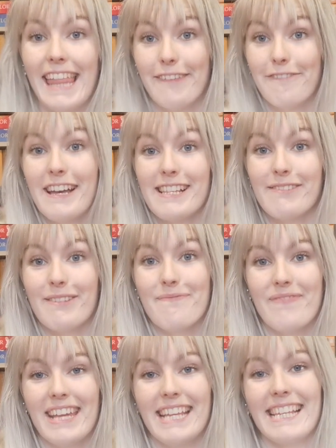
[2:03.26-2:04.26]
the first of
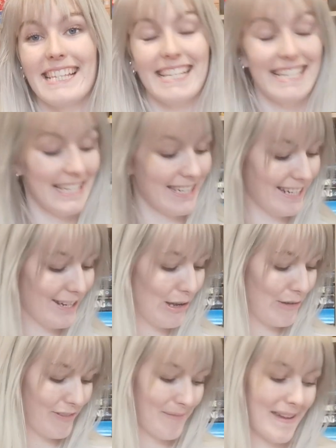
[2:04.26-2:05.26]
them being this edition
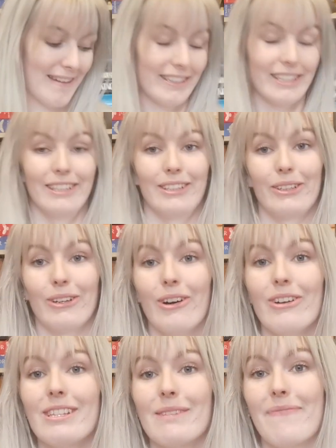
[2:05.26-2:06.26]
of American
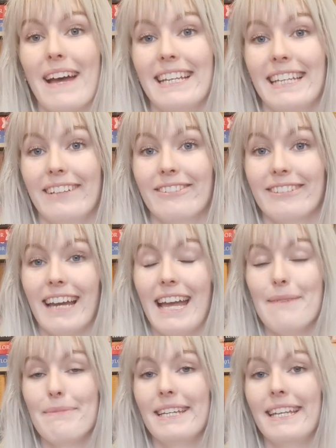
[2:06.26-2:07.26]
Gods by Neil
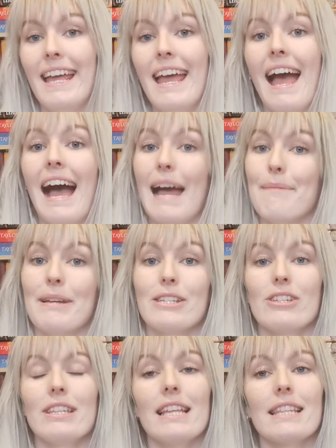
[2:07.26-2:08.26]
Gaiman. I
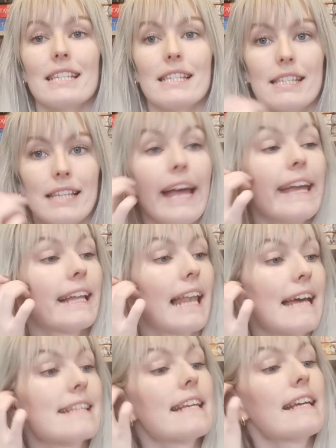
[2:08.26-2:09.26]
mentioned that this is a
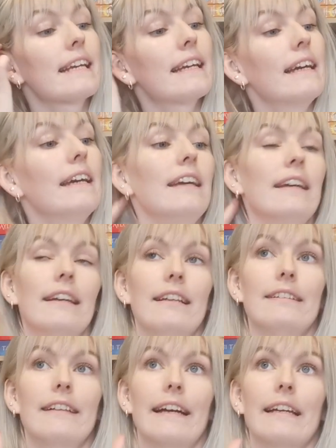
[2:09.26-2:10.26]
classic,
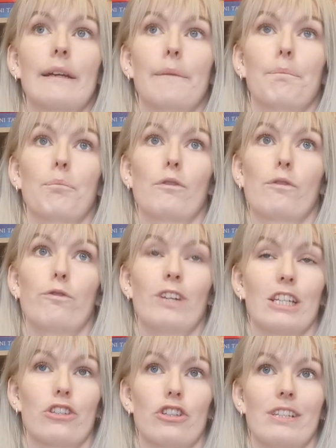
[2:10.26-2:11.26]
like,
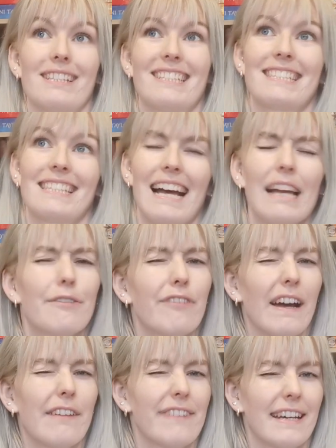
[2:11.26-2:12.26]
fiction,
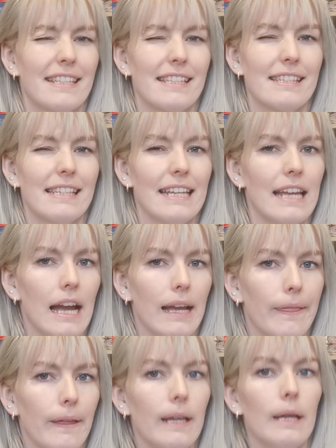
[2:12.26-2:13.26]
sci-fi, fantasy, I
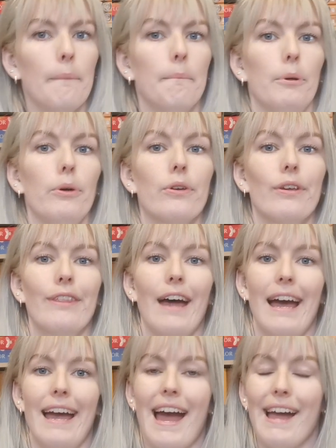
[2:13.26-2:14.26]
think, book
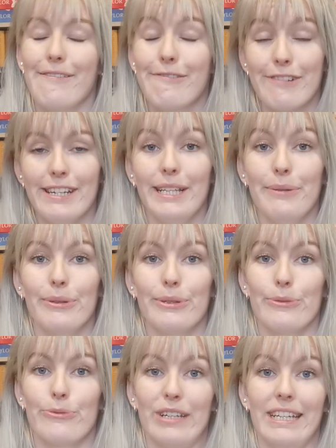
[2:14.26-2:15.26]
that I really want
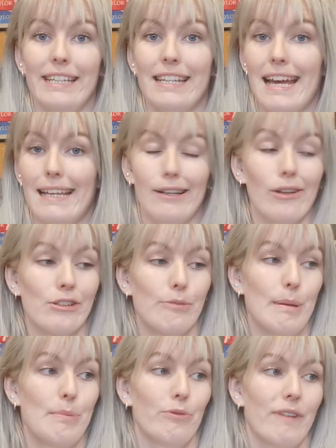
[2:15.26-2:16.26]
to read, and lots of
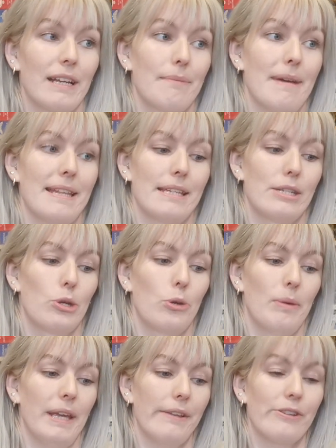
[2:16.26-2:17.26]
people recommend it to
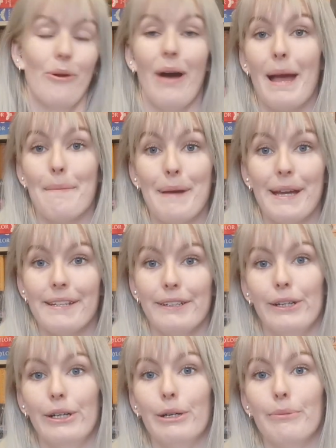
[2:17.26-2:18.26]
me, so I picked
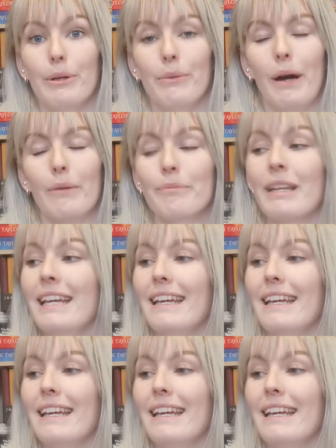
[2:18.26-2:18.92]
it up. Well,